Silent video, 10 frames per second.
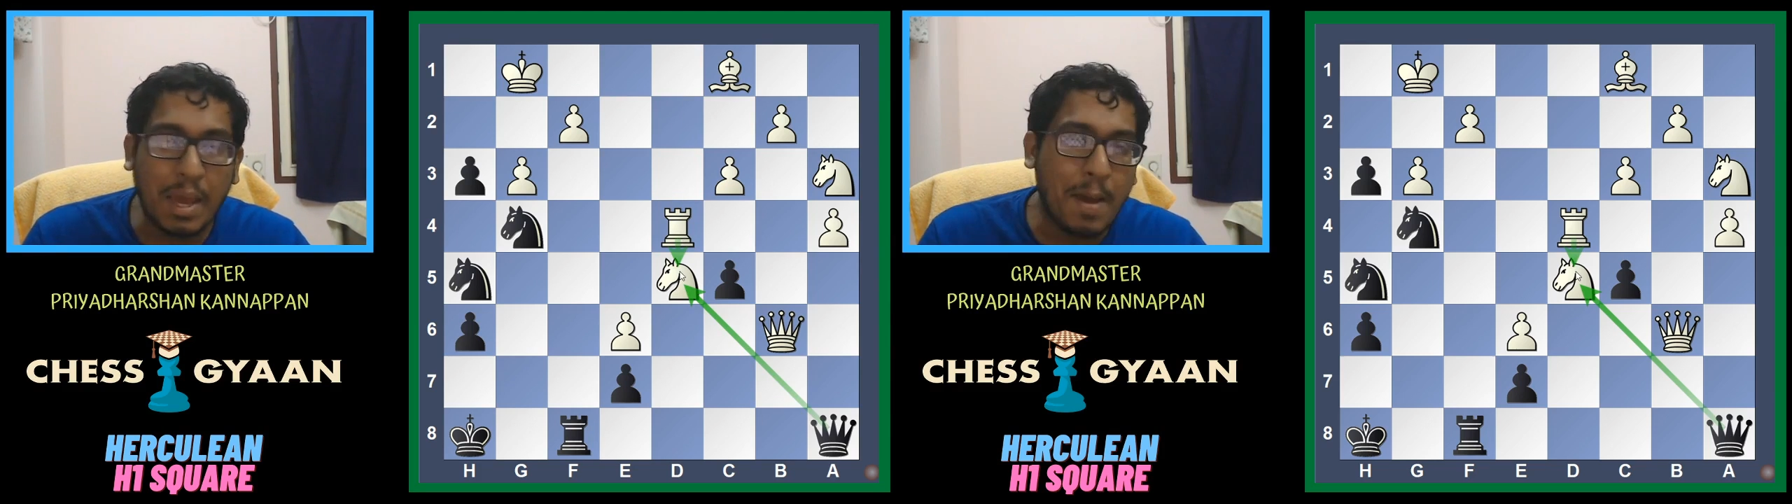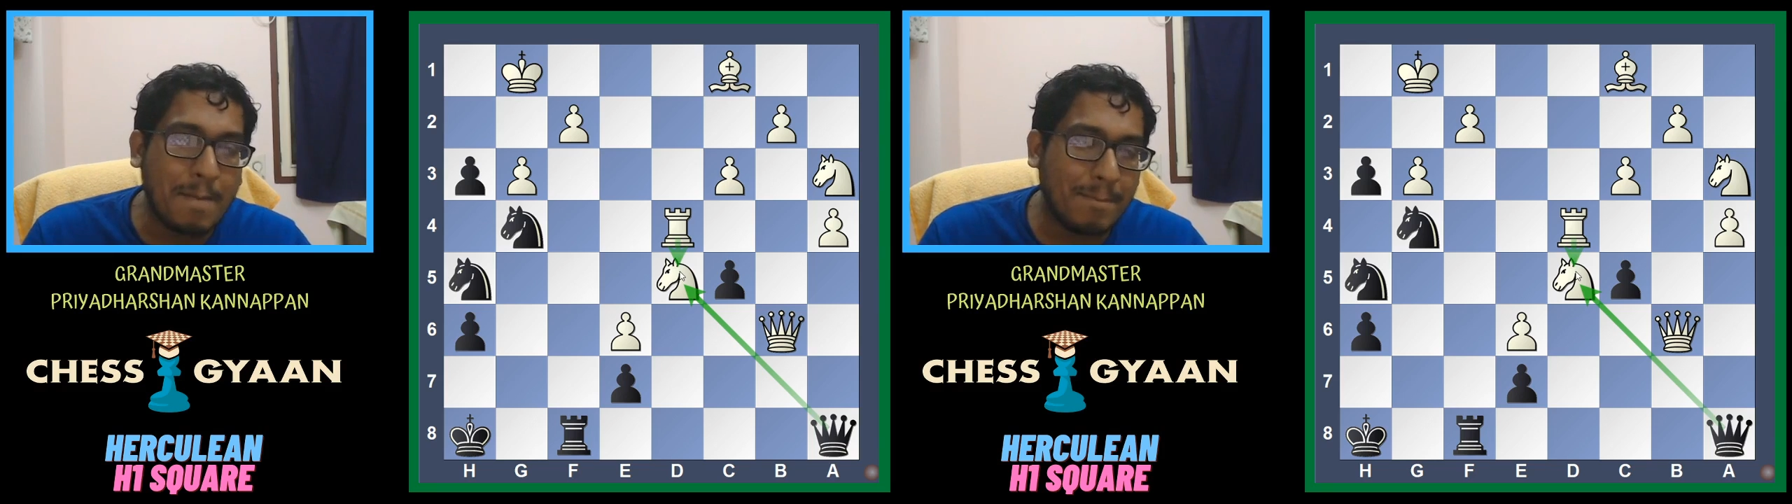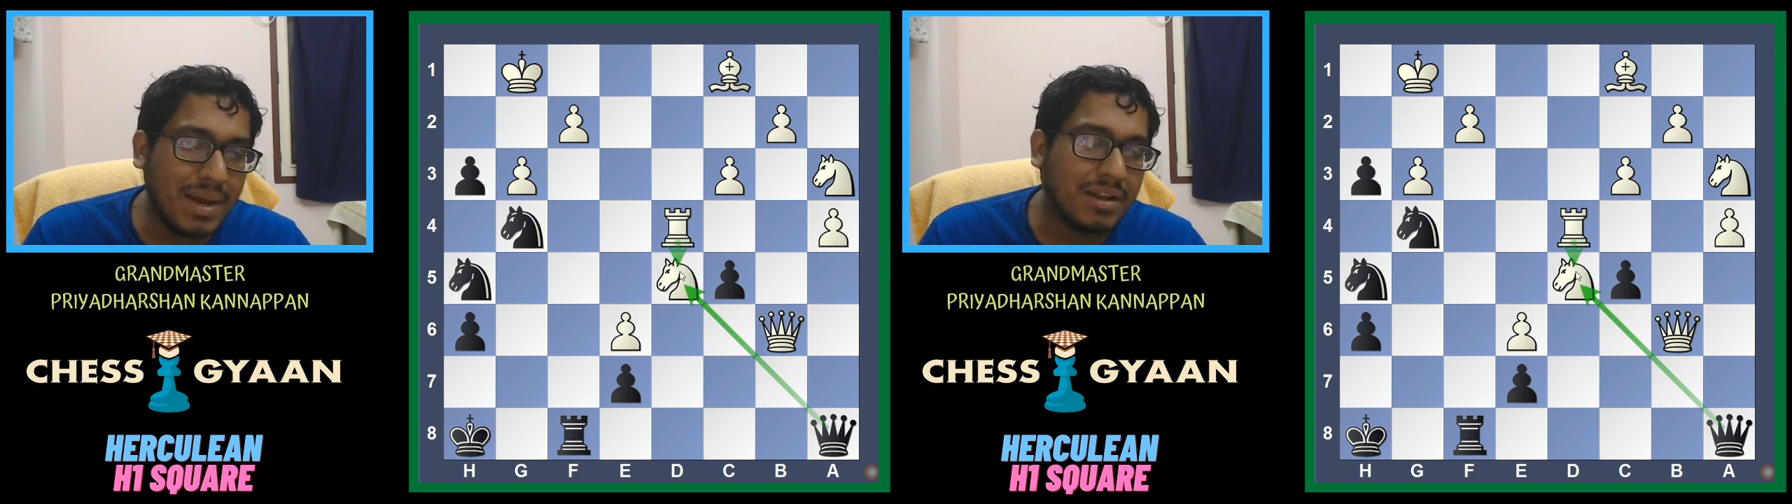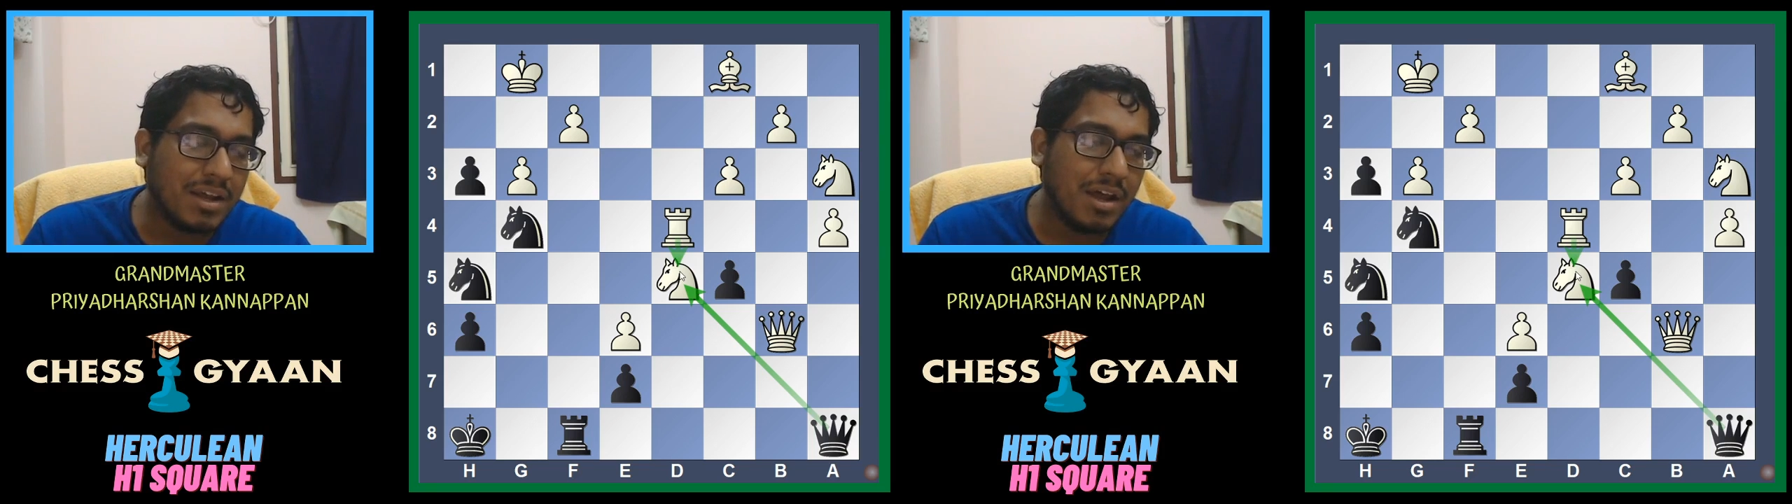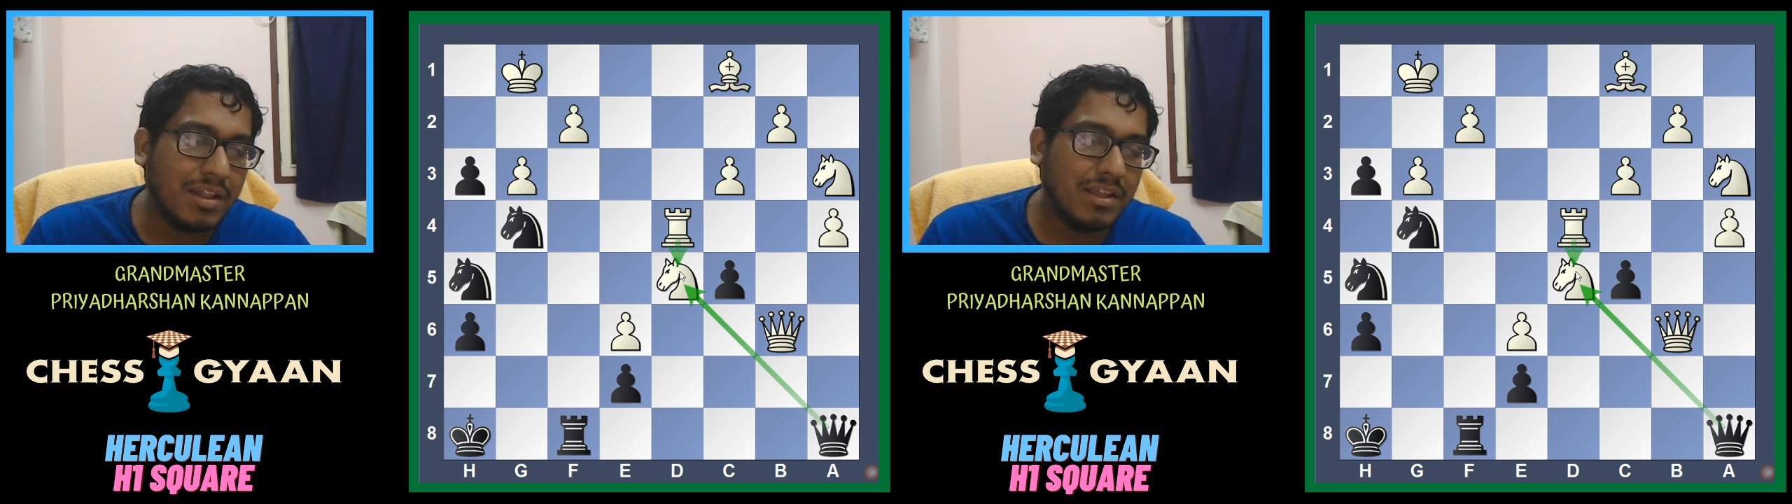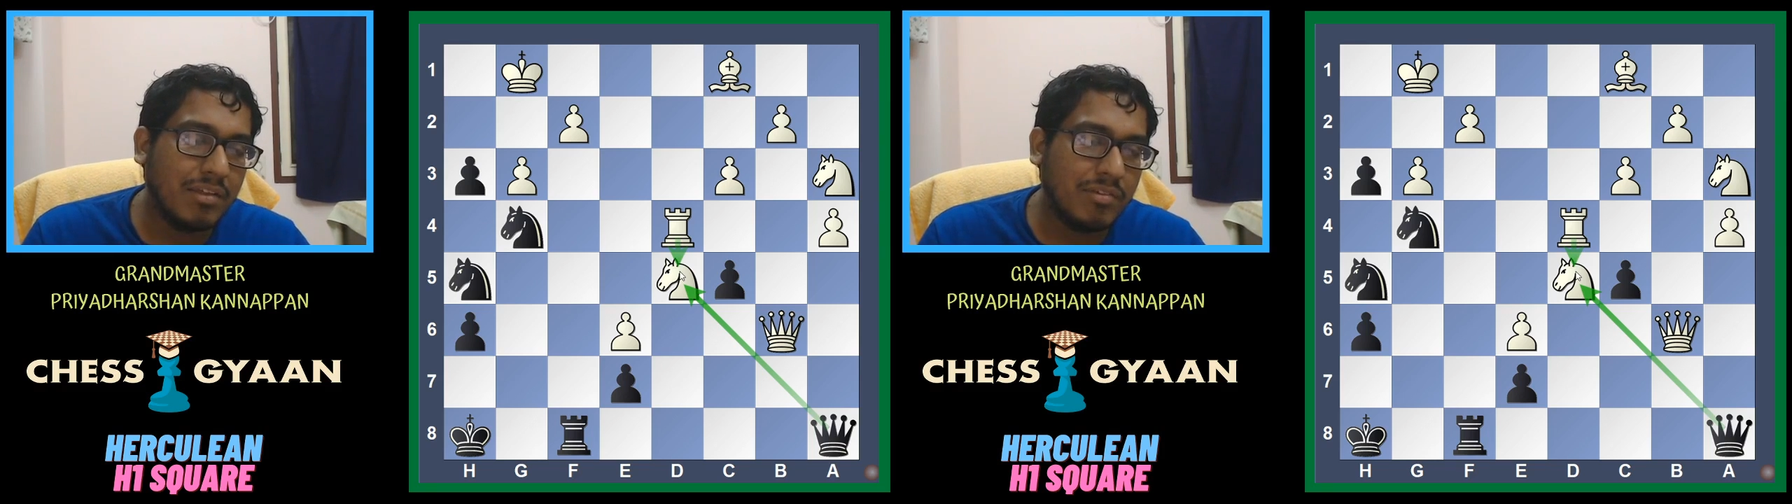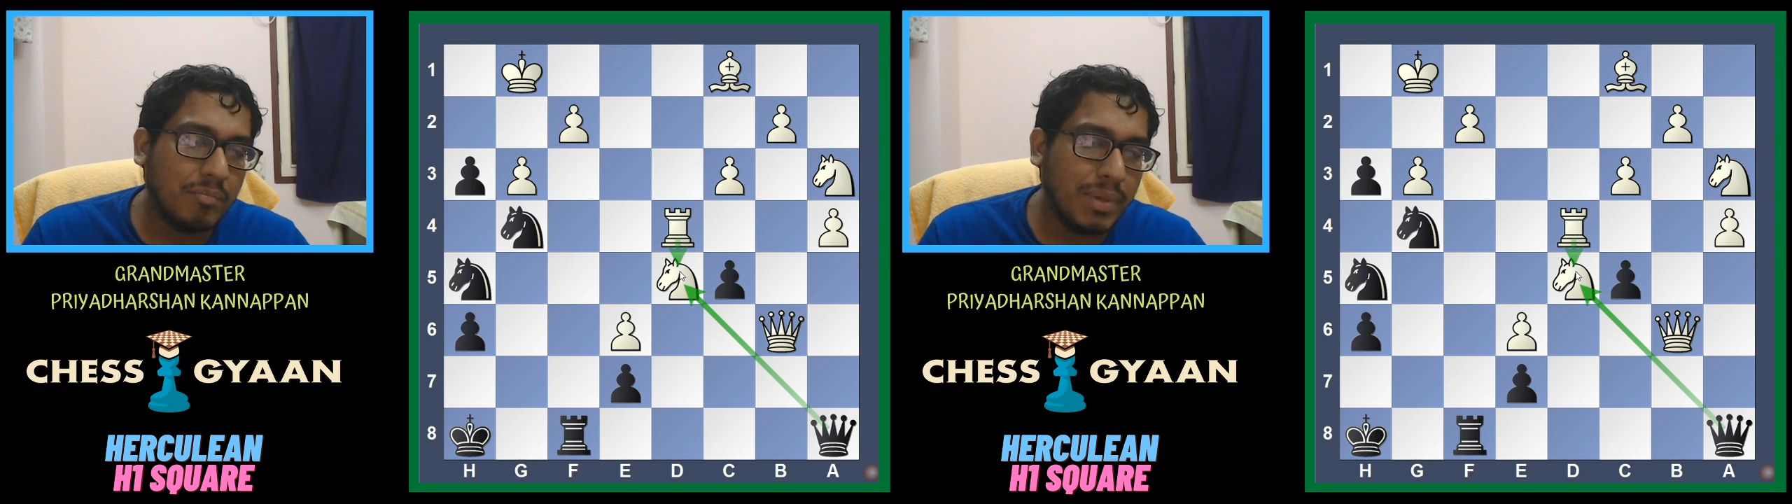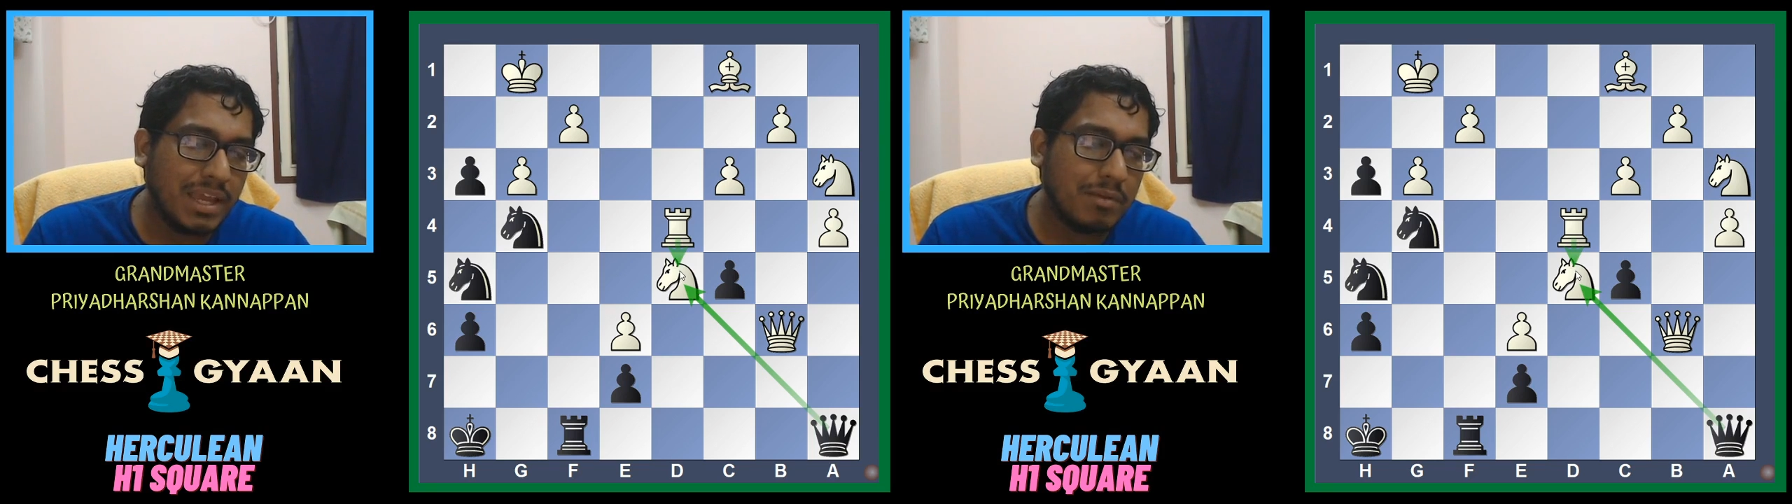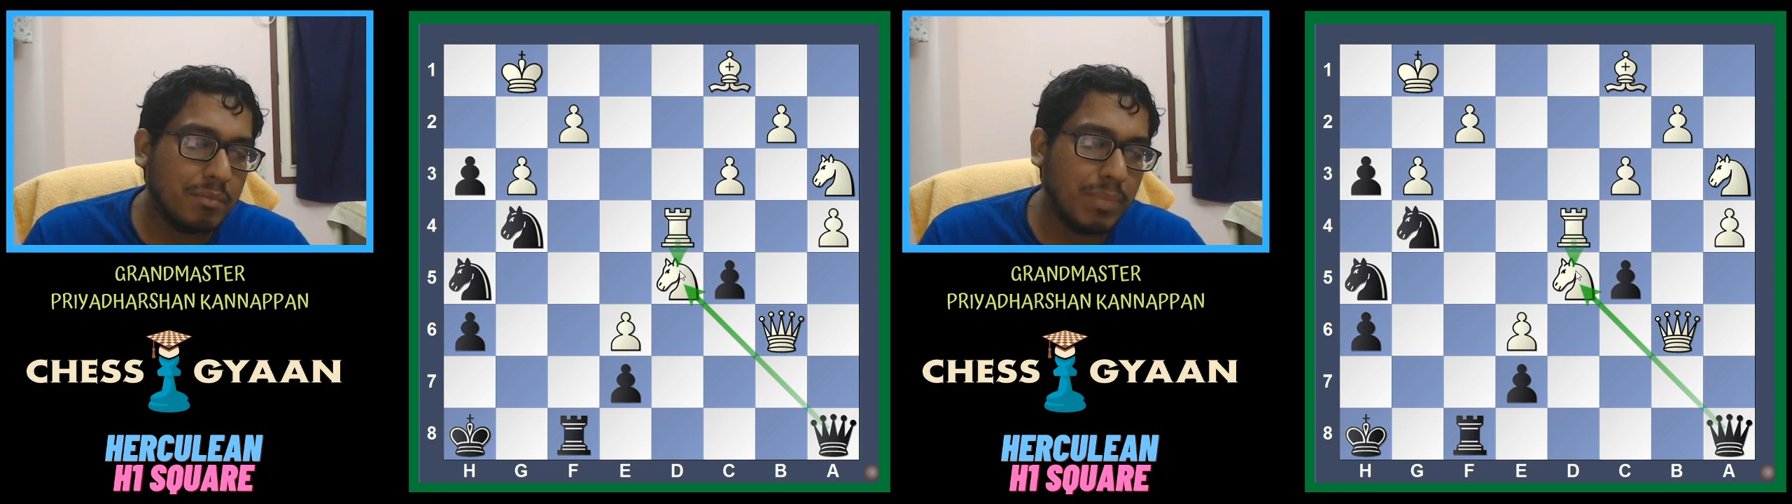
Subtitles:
But there's a big,